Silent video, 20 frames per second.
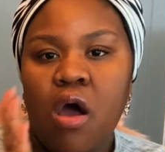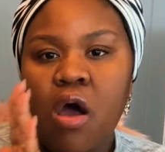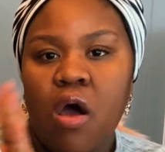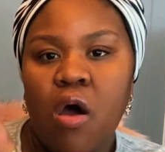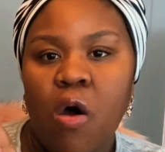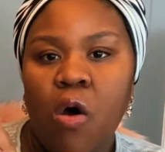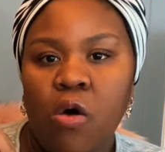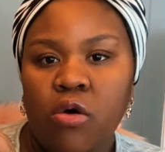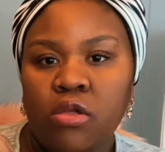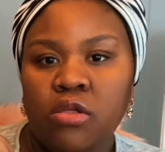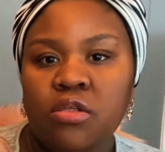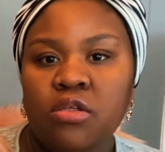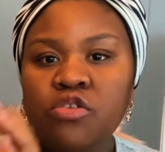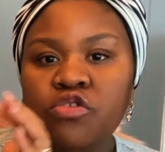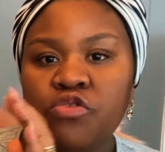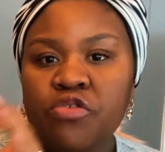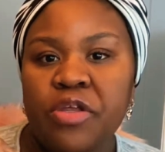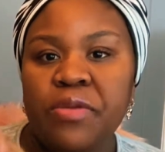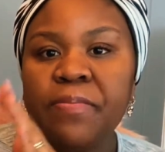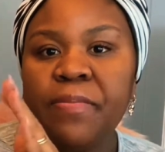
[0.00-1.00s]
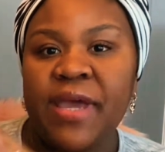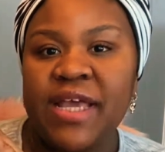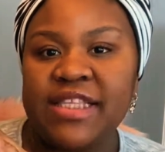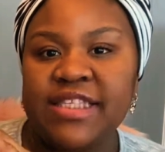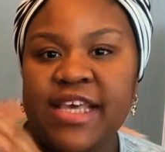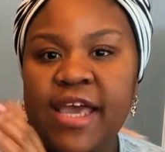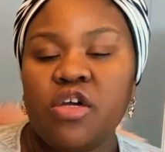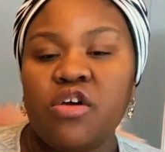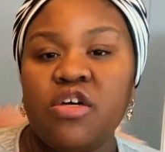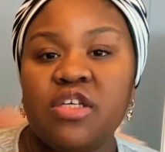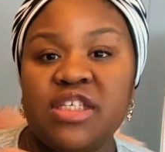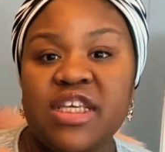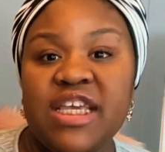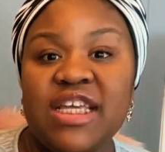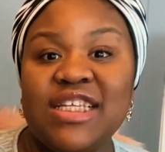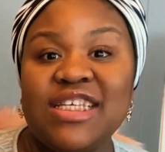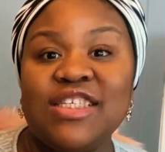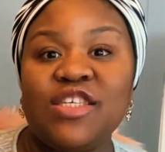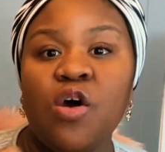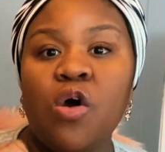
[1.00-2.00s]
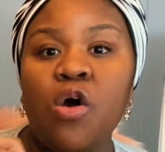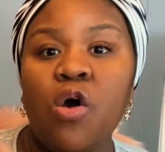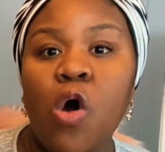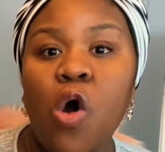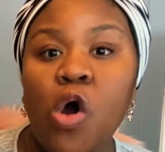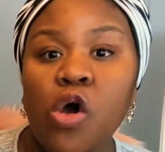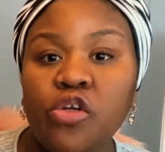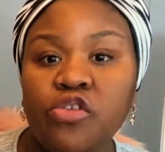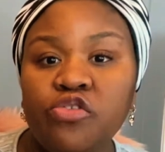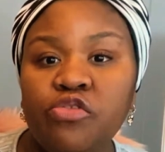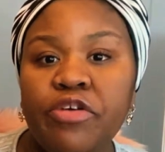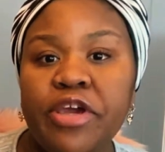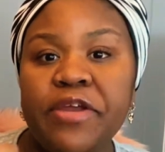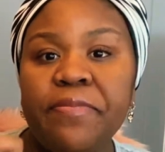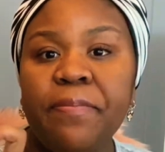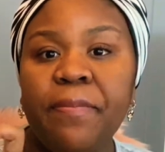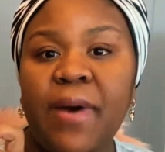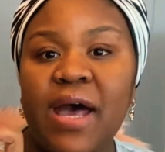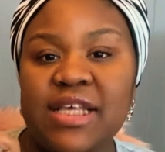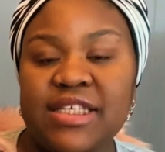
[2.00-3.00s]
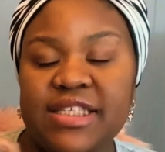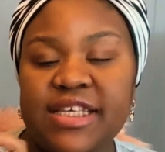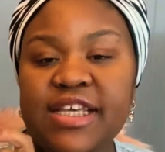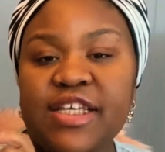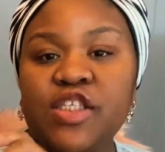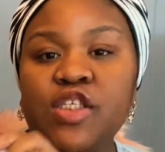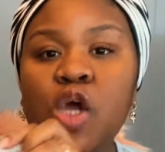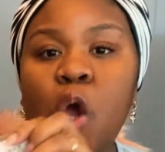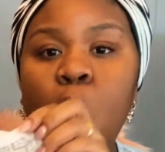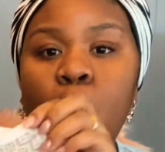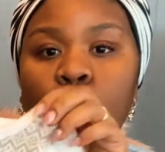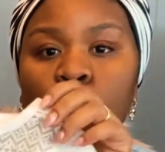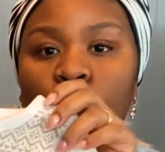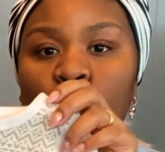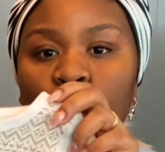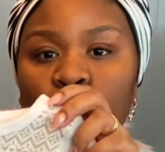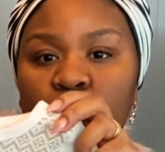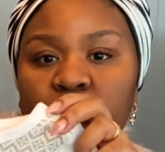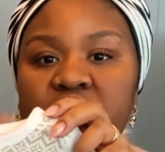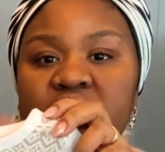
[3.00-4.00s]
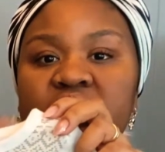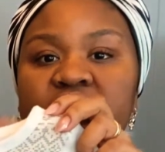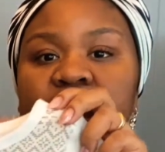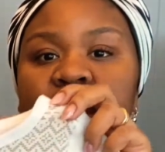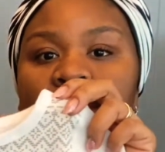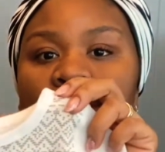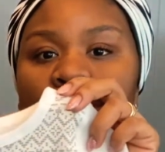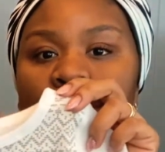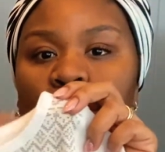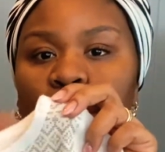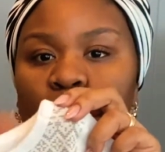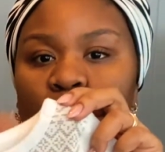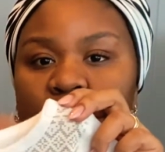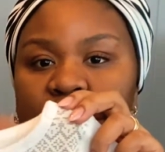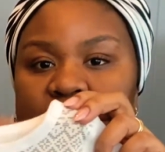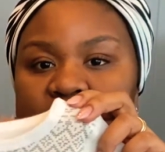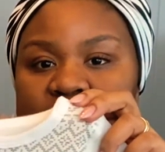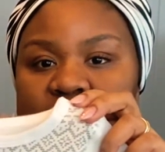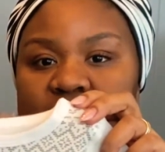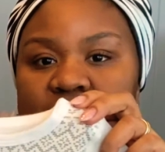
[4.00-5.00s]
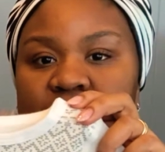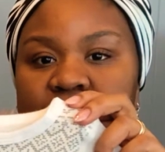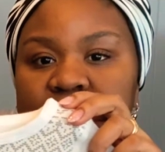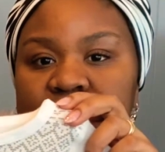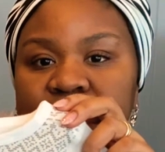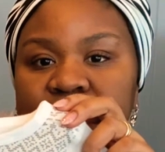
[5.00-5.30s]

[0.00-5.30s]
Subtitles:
on during bedtime because it is 100% woolen onesie.